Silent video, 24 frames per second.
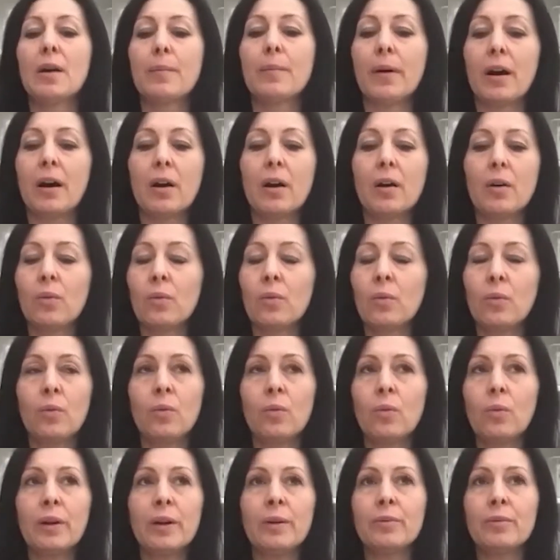But
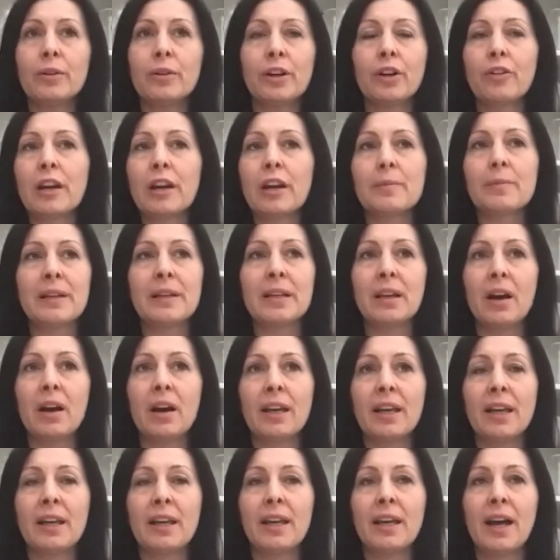we were incredibly
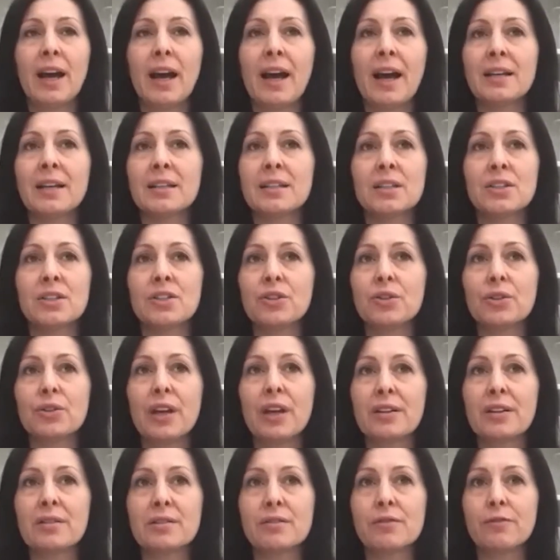lucky, and in
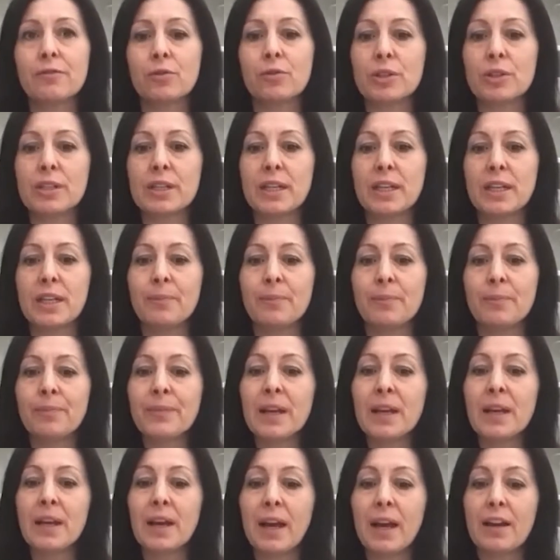2014,
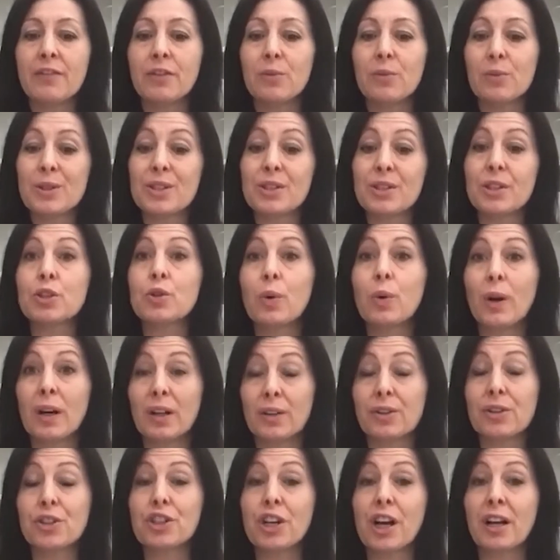Ava was the
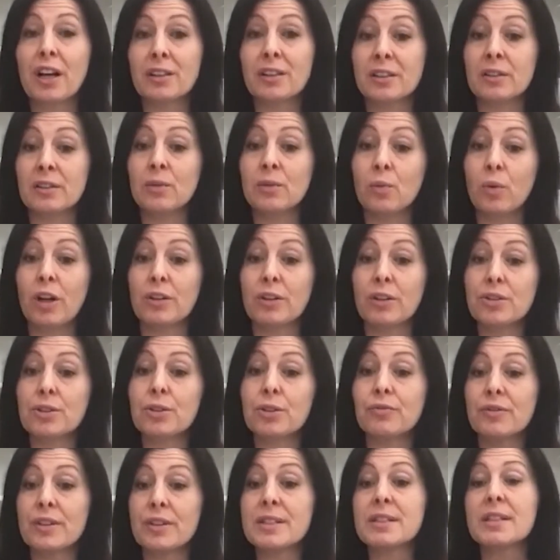12th child in the world
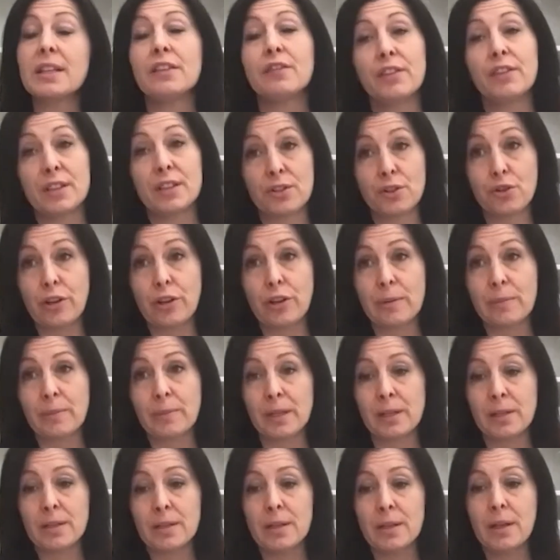to receive this
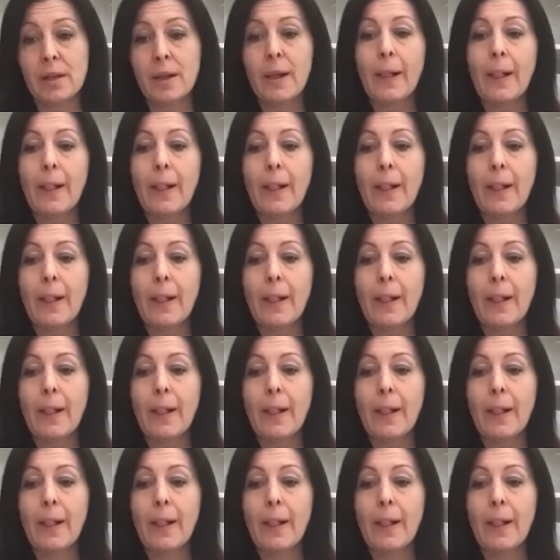treatment.